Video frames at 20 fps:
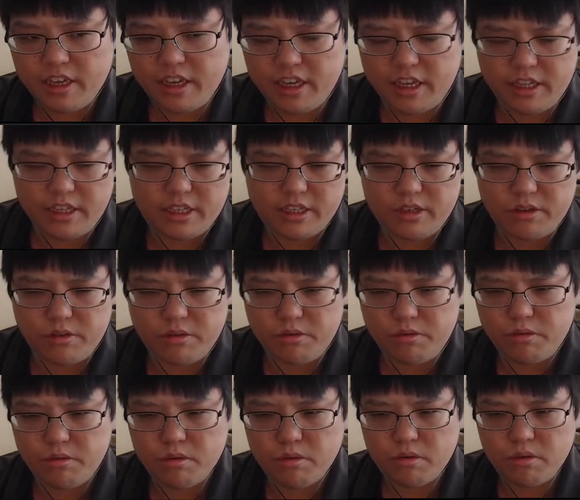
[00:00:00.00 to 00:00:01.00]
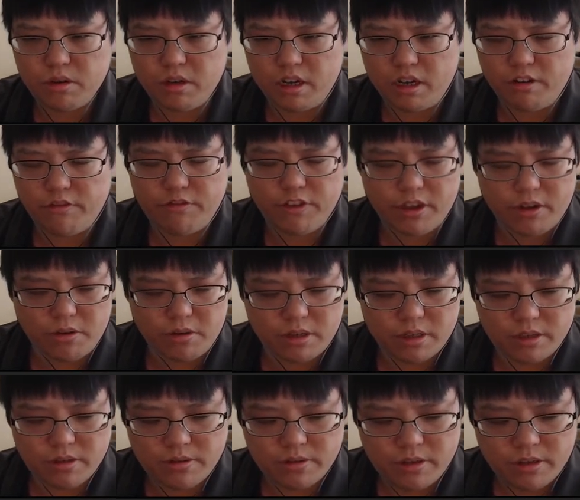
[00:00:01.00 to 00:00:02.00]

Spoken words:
into a field.